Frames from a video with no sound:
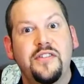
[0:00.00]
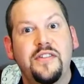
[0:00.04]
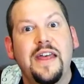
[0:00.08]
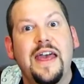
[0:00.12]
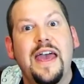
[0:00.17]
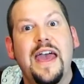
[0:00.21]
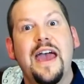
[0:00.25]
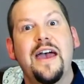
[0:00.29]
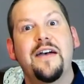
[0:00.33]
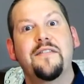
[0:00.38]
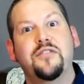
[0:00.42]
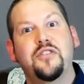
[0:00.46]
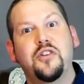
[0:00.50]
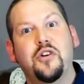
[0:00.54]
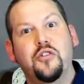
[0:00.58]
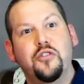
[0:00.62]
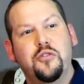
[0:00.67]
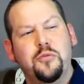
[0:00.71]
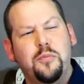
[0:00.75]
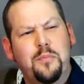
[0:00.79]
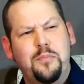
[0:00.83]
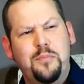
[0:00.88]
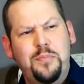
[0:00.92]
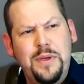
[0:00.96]
that have
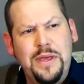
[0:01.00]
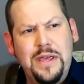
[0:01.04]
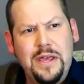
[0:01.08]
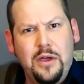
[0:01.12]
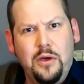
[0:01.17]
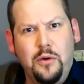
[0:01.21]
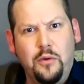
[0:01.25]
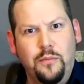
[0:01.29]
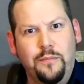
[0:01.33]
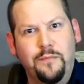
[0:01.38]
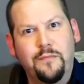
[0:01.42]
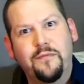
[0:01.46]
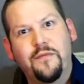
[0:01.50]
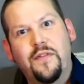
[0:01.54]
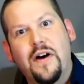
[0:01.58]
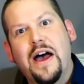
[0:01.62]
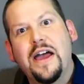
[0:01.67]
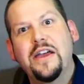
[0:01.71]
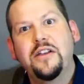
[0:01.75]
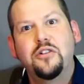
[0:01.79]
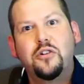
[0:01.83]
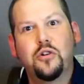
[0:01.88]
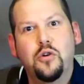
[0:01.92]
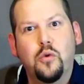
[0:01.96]
those big
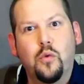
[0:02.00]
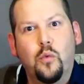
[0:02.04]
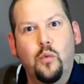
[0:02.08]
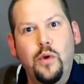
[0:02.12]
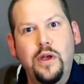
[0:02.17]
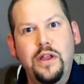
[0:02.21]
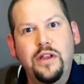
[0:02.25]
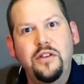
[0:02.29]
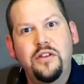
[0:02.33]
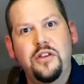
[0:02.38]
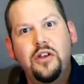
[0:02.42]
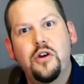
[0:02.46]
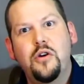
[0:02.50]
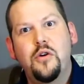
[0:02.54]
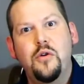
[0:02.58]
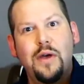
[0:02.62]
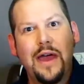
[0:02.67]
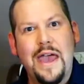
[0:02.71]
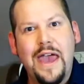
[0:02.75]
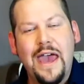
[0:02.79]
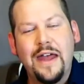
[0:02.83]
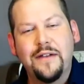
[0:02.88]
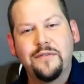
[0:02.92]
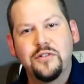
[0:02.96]
vinyl window
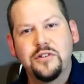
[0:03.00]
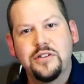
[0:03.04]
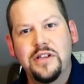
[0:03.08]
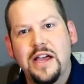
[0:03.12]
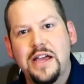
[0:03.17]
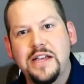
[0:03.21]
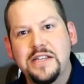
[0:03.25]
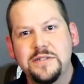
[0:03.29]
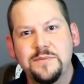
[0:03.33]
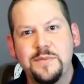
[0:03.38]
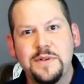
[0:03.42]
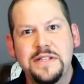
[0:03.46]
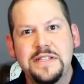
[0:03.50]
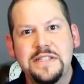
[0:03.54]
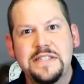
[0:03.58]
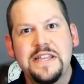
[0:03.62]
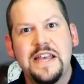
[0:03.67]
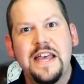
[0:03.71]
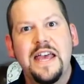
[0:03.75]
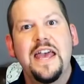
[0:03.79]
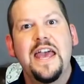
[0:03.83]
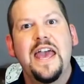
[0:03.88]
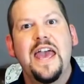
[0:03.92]
advertisements